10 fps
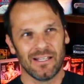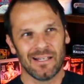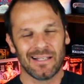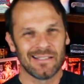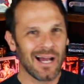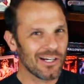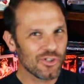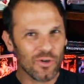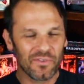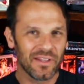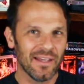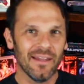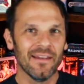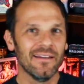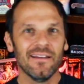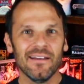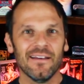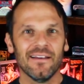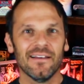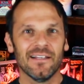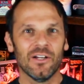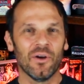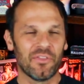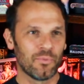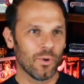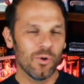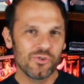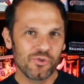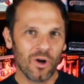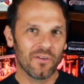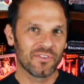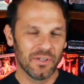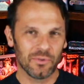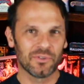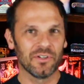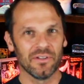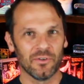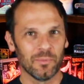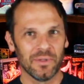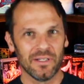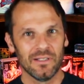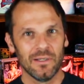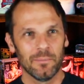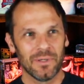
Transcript: It, it like knocks you over the head. You know, it throws you off kilter a little bit.